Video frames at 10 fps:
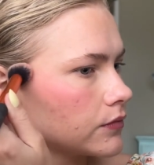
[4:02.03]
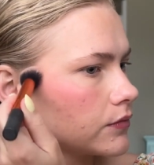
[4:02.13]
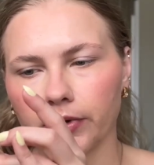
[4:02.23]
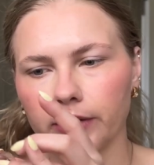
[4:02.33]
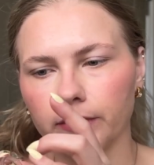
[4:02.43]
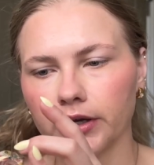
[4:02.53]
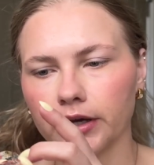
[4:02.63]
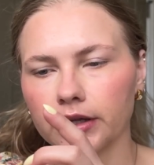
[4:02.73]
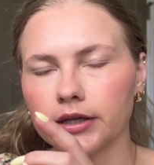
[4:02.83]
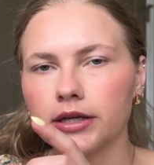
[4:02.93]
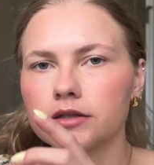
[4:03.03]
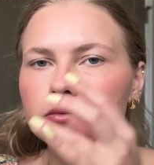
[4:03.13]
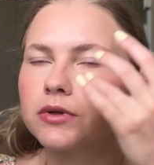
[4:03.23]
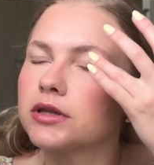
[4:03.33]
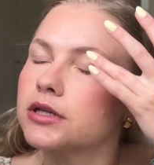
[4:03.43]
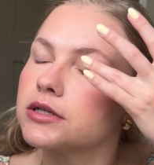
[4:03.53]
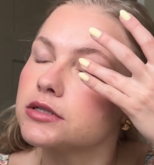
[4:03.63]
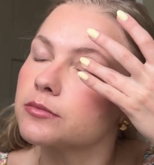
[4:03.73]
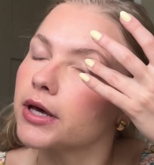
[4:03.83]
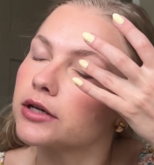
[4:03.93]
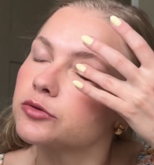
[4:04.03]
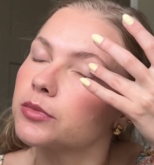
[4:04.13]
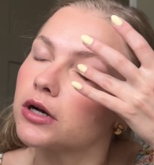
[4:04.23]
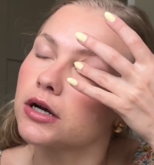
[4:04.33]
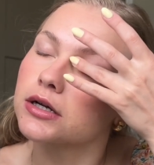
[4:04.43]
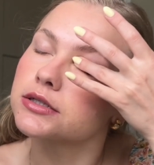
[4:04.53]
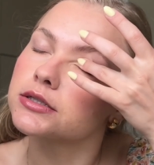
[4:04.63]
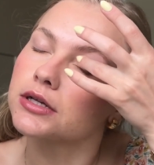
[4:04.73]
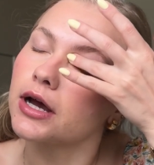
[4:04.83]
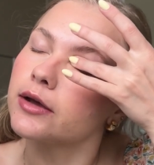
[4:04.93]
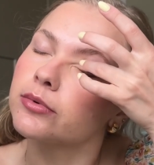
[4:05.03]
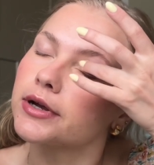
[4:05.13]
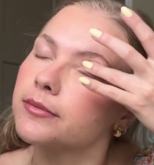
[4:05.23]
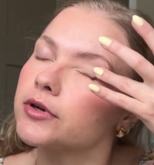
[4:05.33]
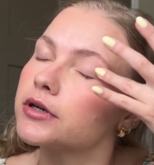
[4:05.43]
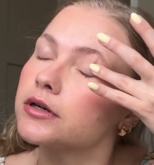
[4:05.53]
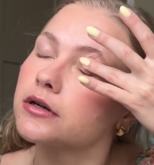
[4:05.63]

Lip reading: Prime my eyelids with the Smashbox eye primer.